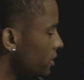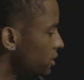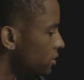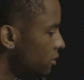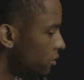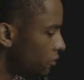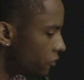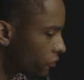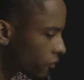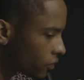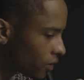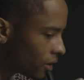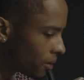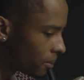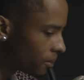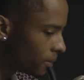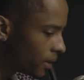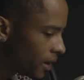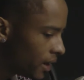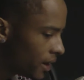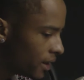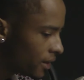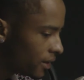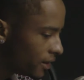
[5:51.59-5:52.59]
So from
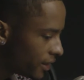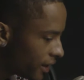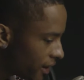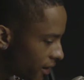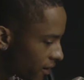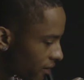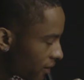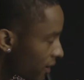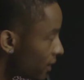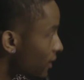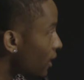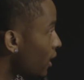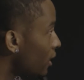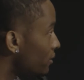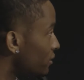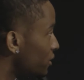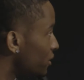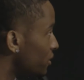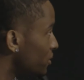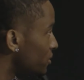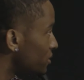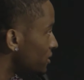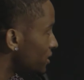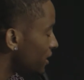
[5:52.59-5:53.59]
there and all of
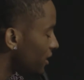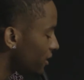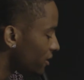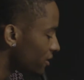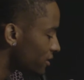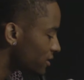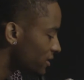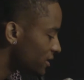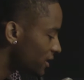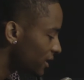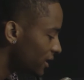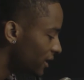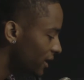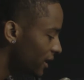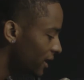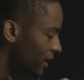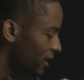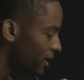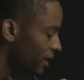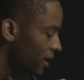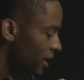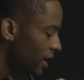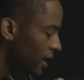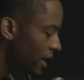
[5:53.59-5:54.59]
those years to
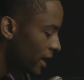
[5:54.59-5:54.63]
get